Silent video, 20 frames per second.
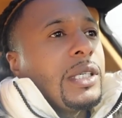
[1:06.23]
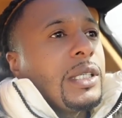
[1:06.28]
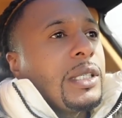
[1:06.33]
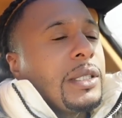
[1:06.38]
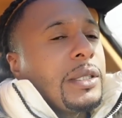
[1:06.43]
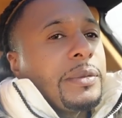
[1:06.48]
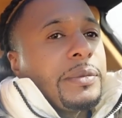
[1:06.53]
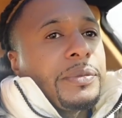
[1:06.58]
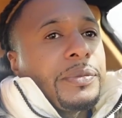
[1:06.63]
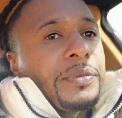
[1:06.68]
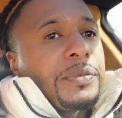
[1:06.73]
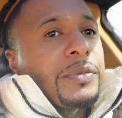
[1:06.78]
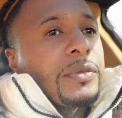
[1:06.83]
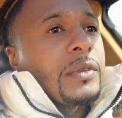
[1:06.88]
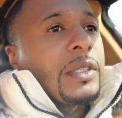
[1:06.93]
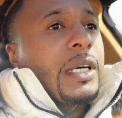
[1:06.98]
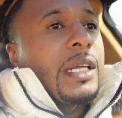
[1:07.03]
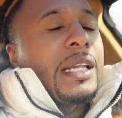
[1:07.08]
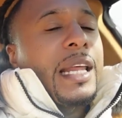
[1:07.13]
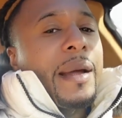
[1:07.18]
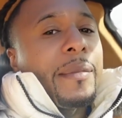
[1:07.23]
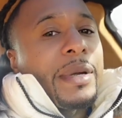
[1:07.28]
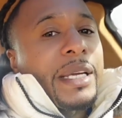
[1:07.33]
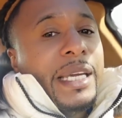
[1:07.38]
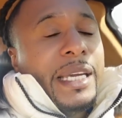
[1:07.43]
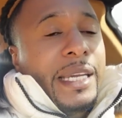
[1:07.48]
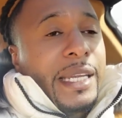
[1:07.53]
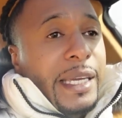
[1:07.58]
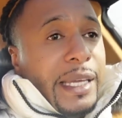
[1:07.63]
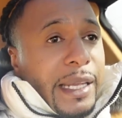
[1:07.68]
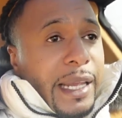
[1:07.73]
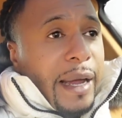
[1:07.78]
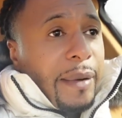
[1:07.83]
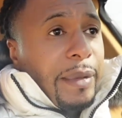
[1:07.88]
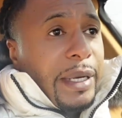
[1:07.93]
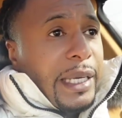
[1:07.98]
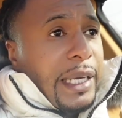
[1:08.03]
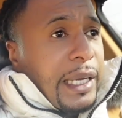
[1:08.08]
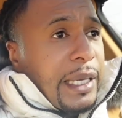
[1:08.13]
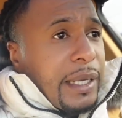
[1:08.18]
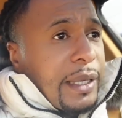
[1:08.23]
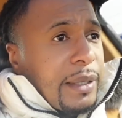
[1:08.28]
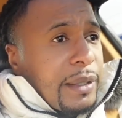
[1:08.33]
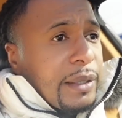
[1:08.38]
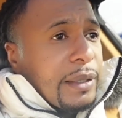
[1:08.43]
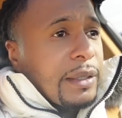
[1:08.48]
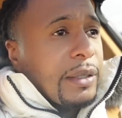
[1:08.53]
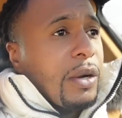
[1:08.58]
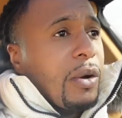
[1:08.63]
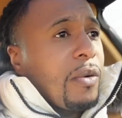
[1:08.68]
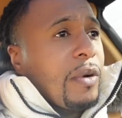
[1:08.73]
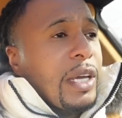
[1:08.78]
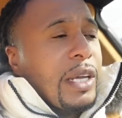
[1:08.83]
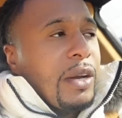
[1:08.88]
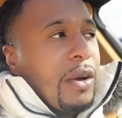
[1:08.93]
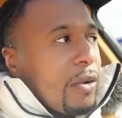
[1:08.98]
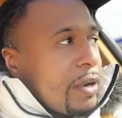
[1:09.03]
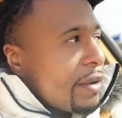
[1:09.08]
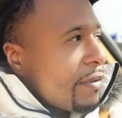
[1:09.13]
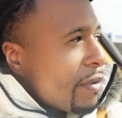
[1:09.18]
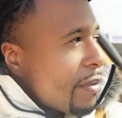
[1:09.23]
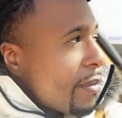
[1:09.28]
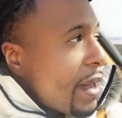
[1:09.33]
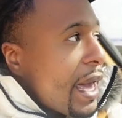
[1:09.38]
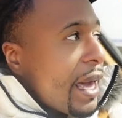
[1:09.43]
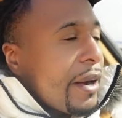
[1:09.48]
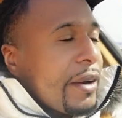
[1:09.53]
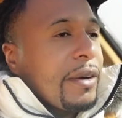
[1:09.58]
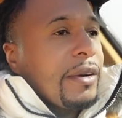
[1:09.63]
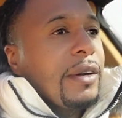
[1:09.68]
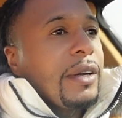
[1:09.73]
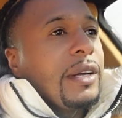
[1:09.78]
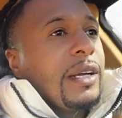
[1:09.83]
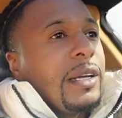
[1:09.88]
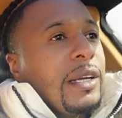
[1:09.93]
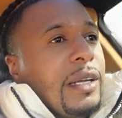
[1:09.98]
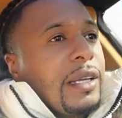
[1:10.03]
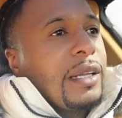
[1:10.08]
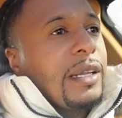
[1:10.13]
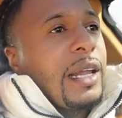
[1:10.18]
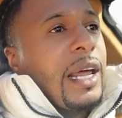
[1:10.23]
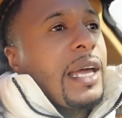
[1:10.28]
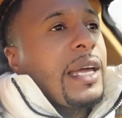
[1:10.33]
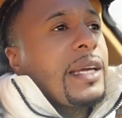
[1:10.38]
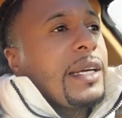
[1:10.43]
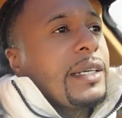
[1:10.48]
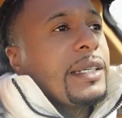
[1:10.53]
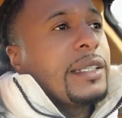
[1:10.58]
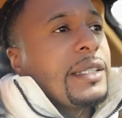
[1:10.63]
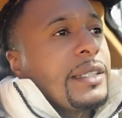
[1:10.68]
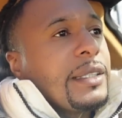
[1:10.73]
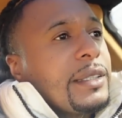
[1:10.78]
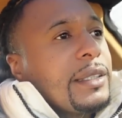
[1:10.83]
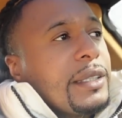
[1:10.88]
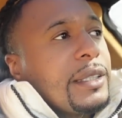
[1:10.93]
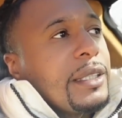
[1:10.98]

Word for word: Um, Lamborghini and Lamborghini, you know, it don't even matter. Like, uh,